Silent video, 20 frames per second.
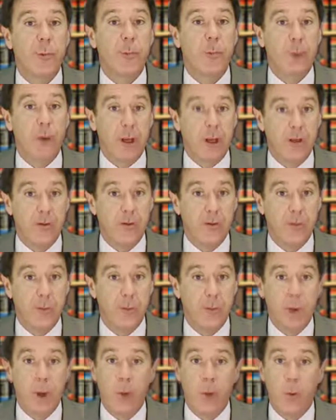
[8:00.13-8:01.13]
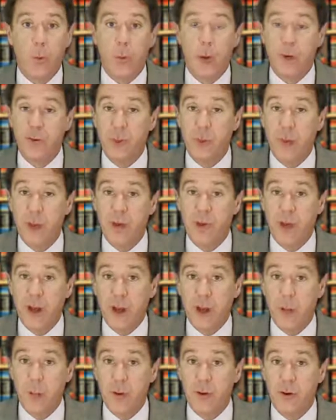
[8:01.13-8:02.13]
to breach. Once we
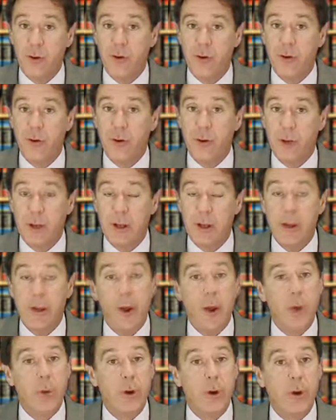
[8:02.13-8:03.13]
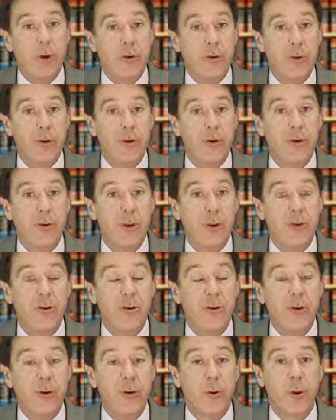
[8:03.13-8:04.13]
establish a duty, we turn to
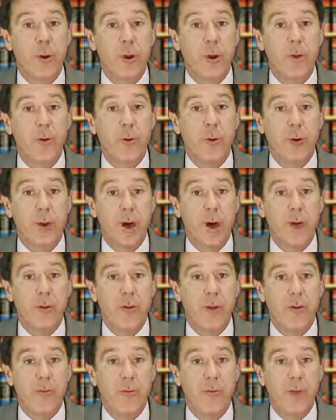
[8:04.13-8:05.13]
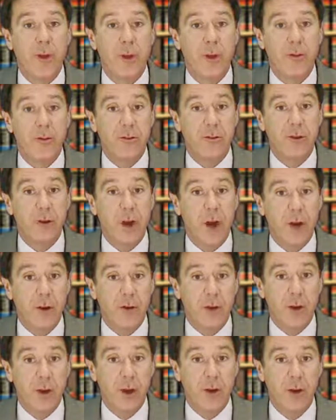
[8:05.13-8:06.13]
consider whether or not the defendant's
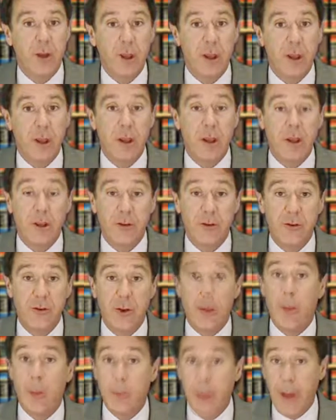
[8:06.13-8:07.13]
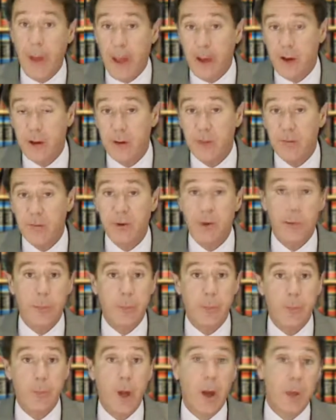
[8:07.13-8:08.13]
conduct is bad enough to
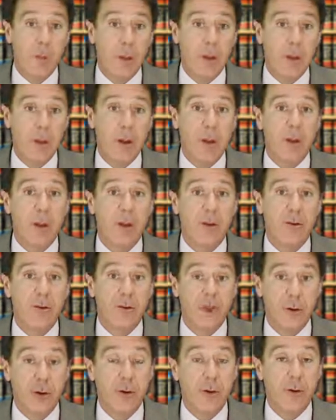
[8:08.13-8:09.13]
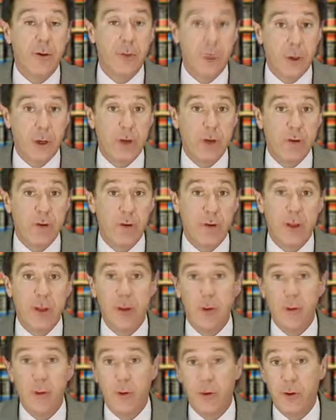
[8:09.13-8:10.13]
be considered a breach of
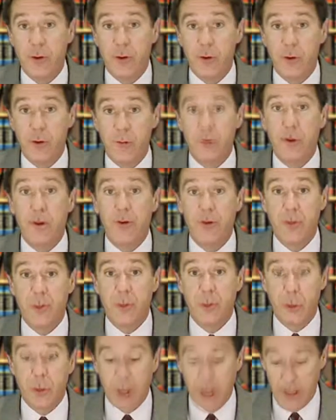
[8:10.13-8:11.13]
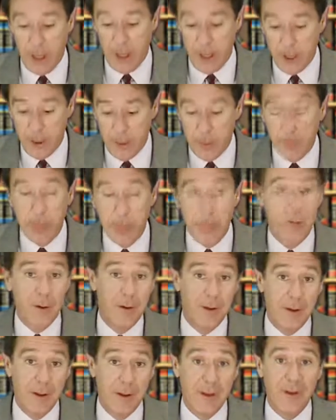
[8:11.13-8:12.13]
the duty of reasonable care,
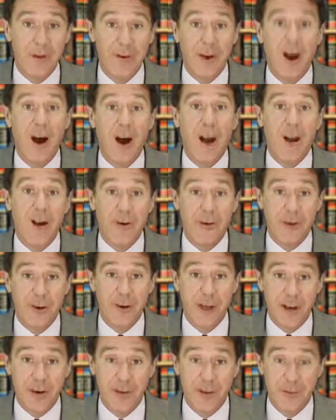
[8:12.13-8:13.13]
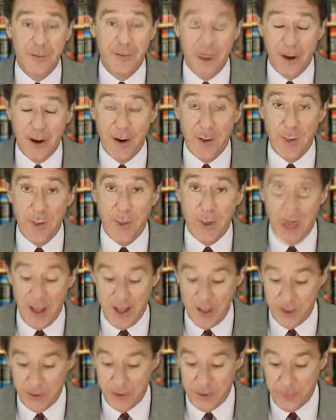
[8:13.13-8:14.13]
unless a higher standard of care
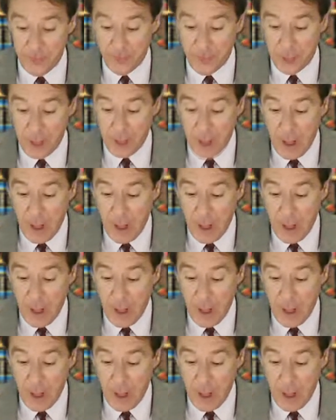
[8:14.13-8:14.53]
applies.